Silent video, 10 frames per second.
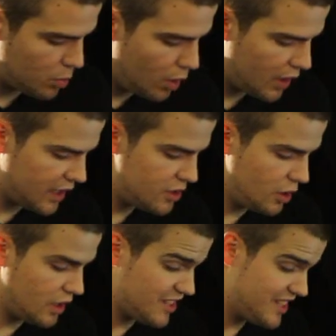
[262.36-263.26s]
work is you
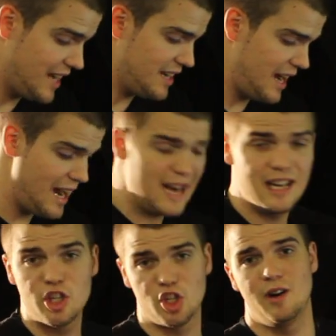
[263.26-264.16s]
can set
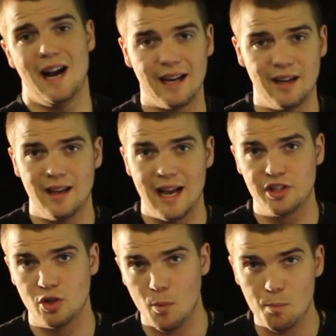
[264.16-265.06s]
any track
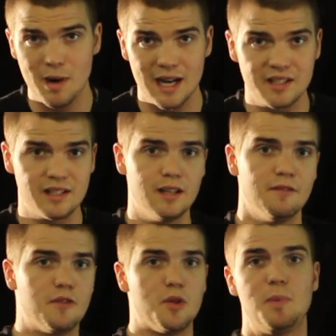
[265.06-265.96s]
as your master
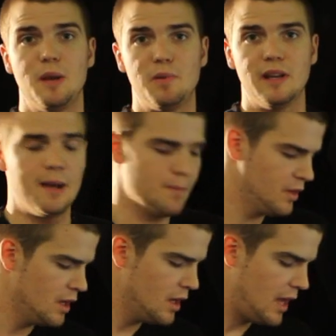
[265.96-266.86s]
for the BPM,
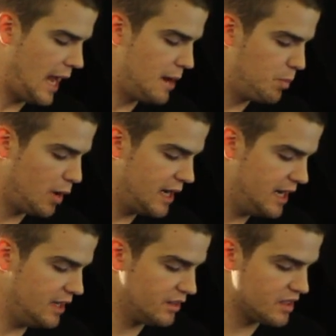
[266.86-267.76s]
and by
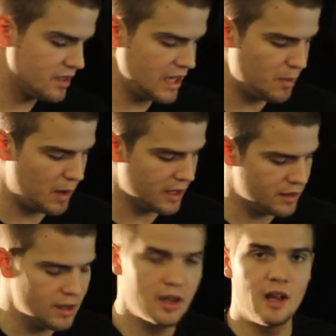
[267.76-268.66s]
hitting the sync
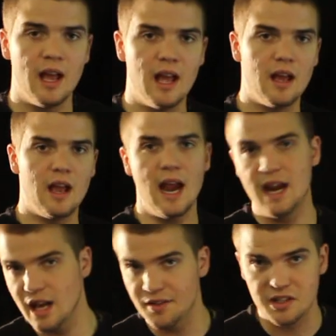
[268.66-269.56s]
button,
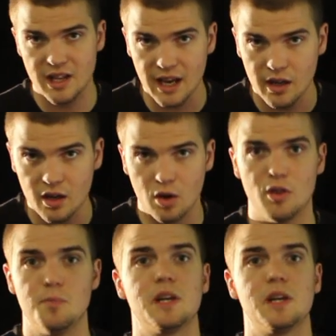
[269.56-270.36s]
any other deck on the